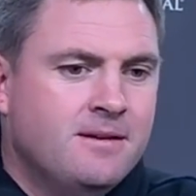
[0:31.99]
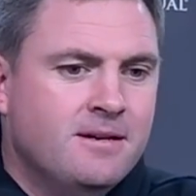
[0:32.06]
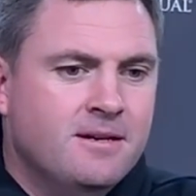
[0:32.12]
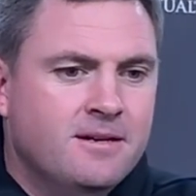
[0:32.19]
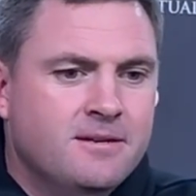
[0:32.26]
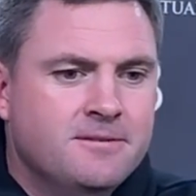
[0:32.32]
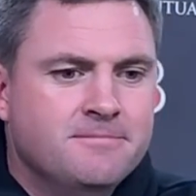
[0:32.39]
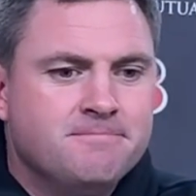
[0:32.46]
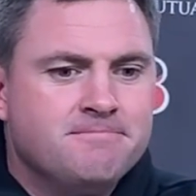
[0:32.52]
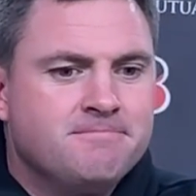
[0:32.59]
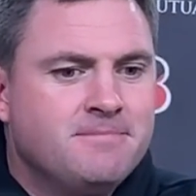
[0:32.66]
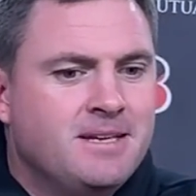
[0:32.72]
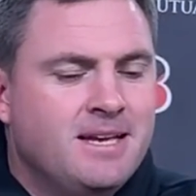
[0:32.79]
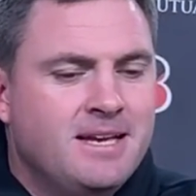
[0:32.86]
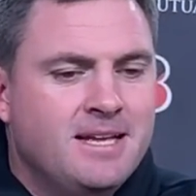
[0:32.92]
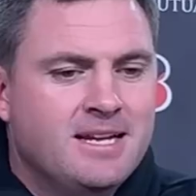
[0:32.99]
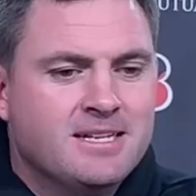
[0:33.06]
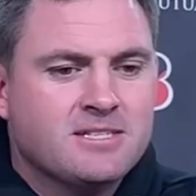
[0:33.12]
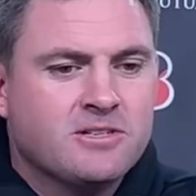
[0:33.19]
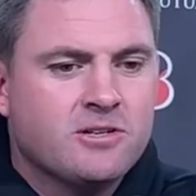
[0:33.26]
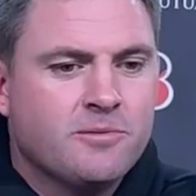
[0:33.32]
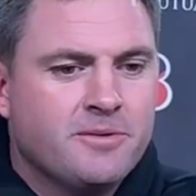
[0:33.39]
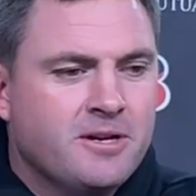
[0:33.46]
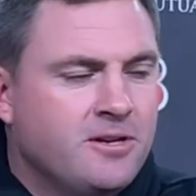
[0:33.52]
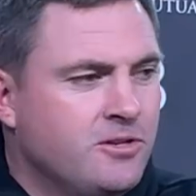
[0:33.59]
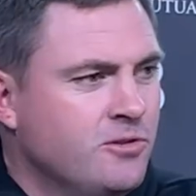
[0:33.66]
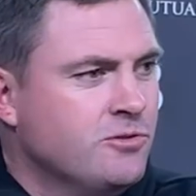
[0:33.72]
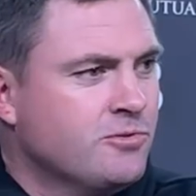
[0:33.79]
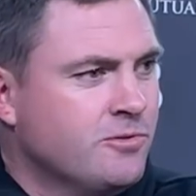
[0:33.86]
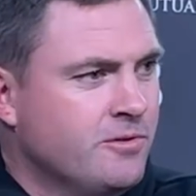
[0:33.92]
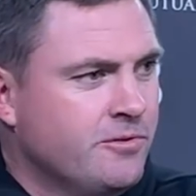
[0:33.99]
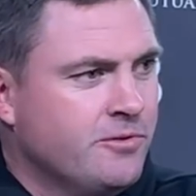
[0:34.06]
um, it, it is a little bit unusual